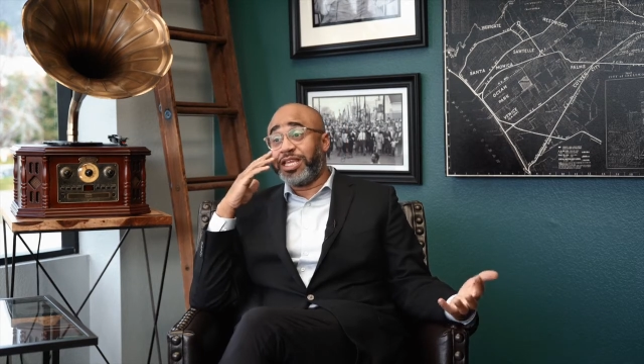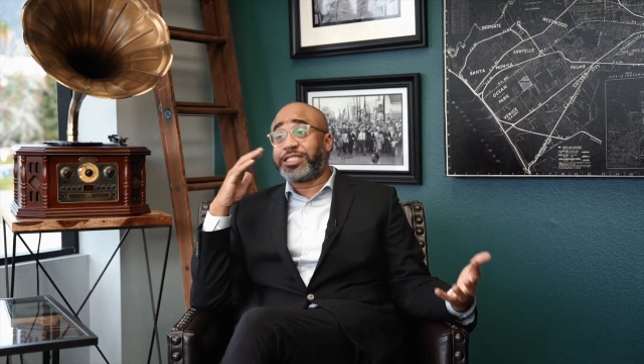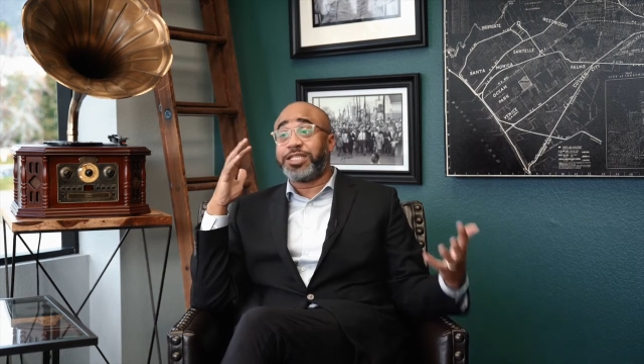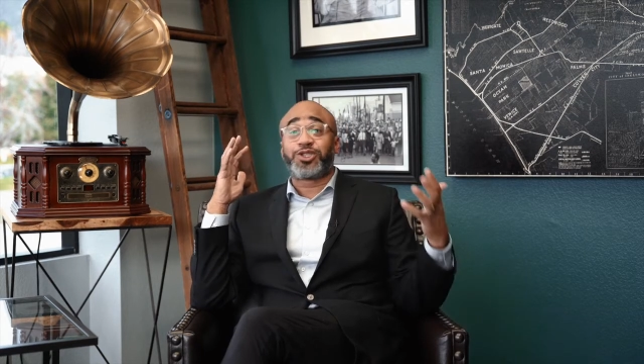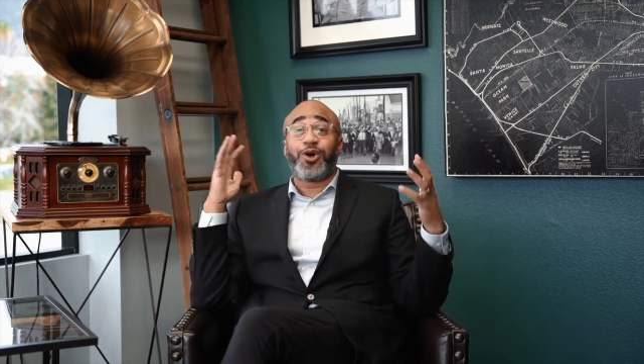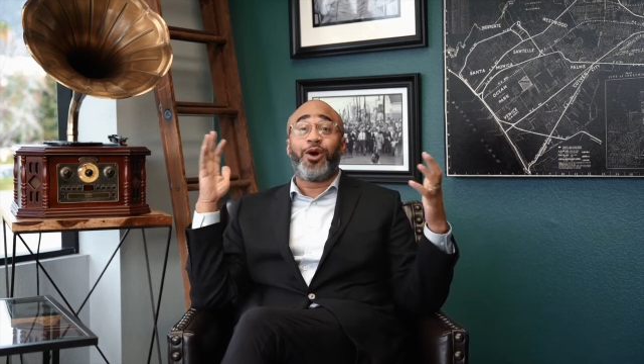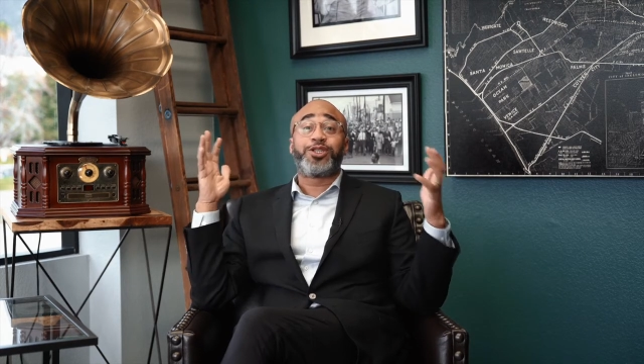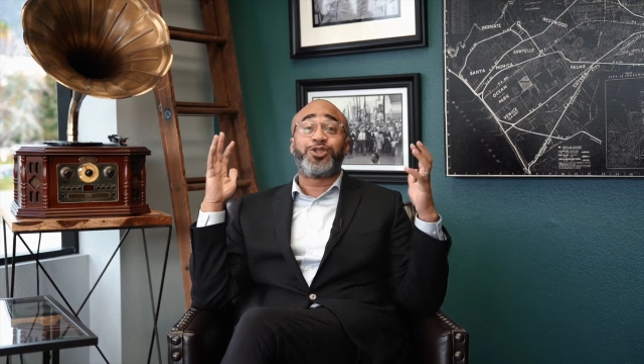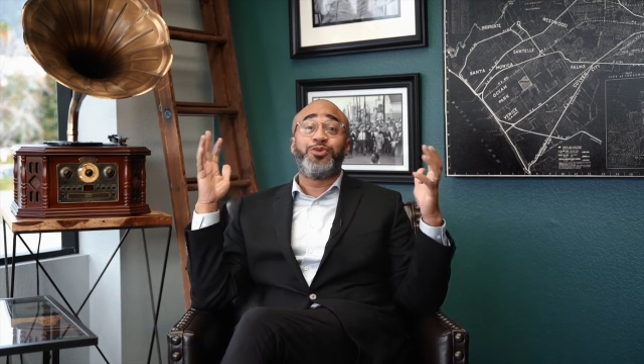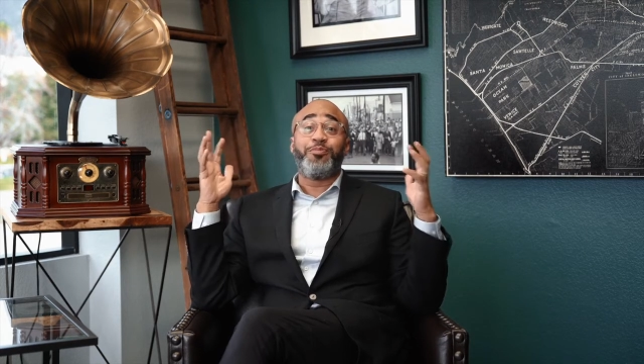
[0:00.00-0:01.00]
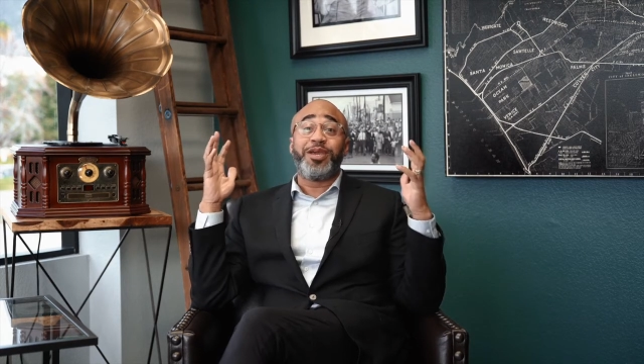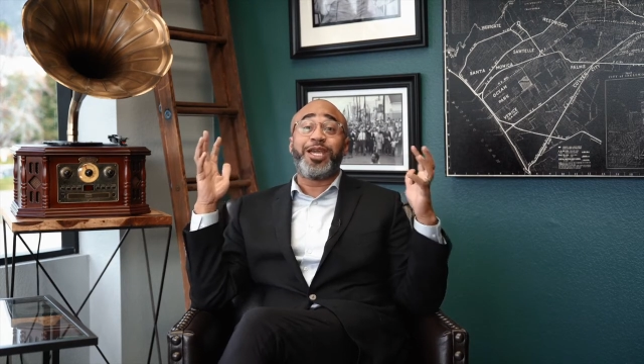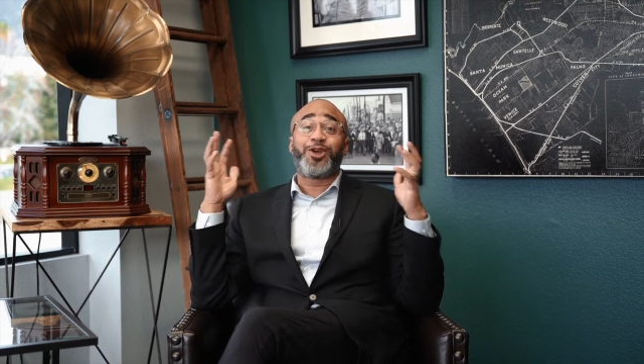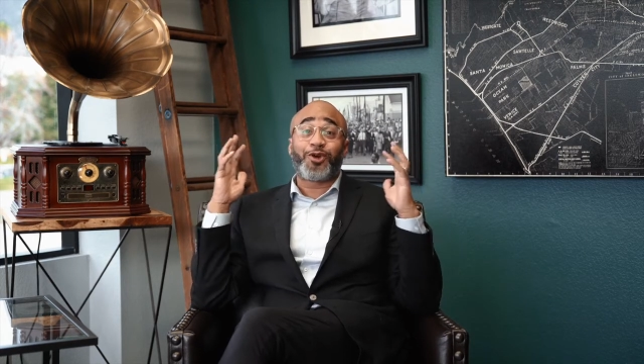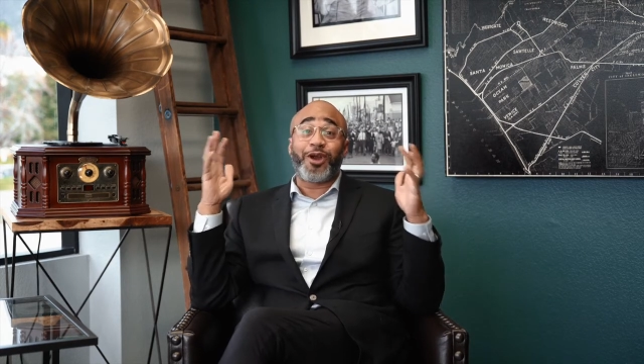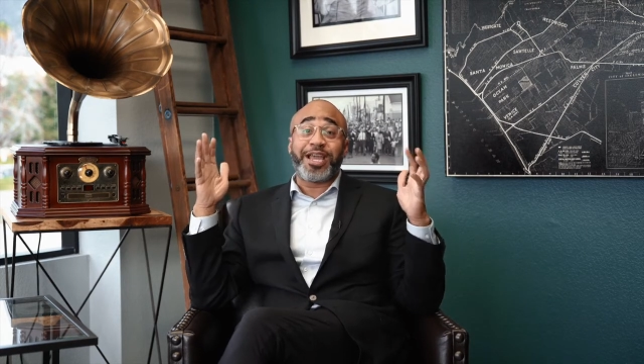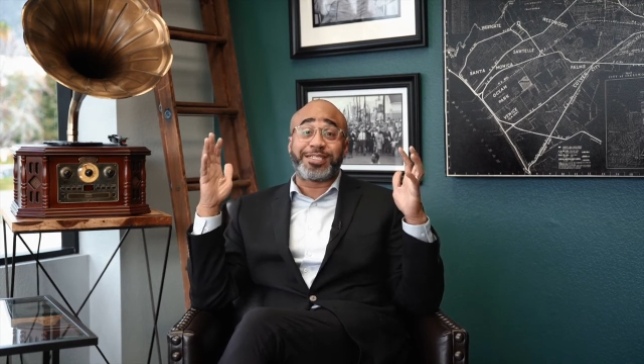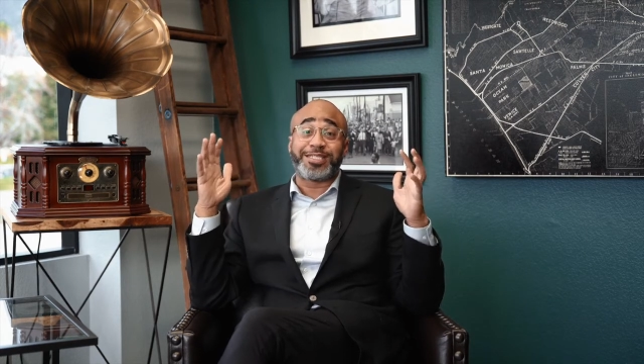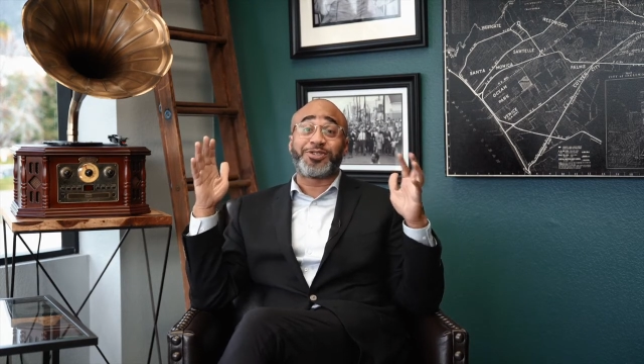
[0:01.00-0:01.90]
This is going to be crazy.